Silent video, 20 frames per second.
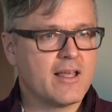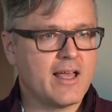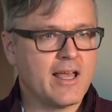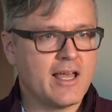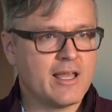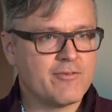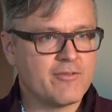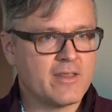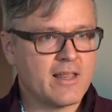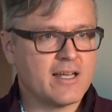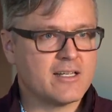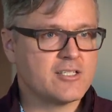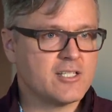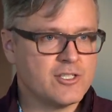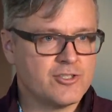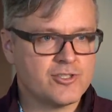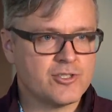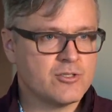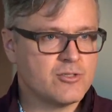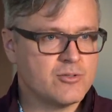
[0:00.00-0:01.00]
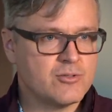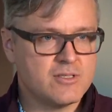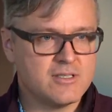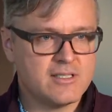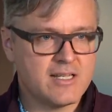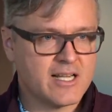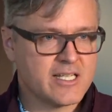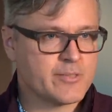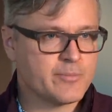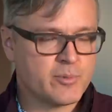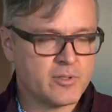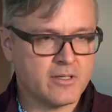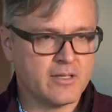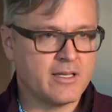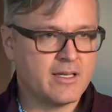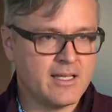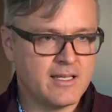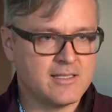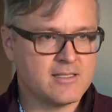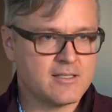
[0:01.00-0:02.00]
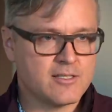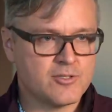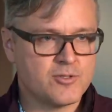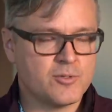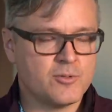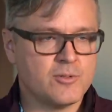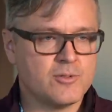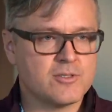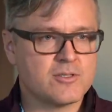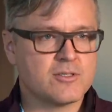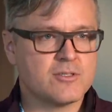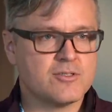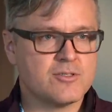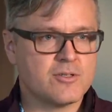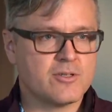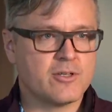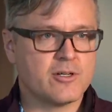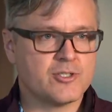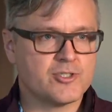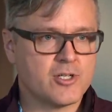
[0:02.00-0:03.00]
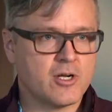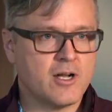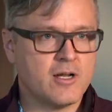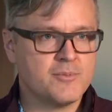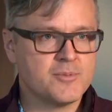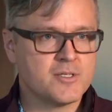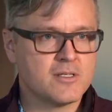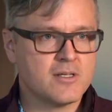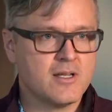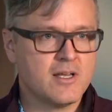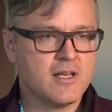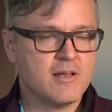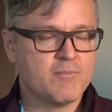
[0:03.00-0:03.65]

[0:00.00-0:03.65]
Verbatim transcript: and for that teacher who desperately needs the tools to do their jobs.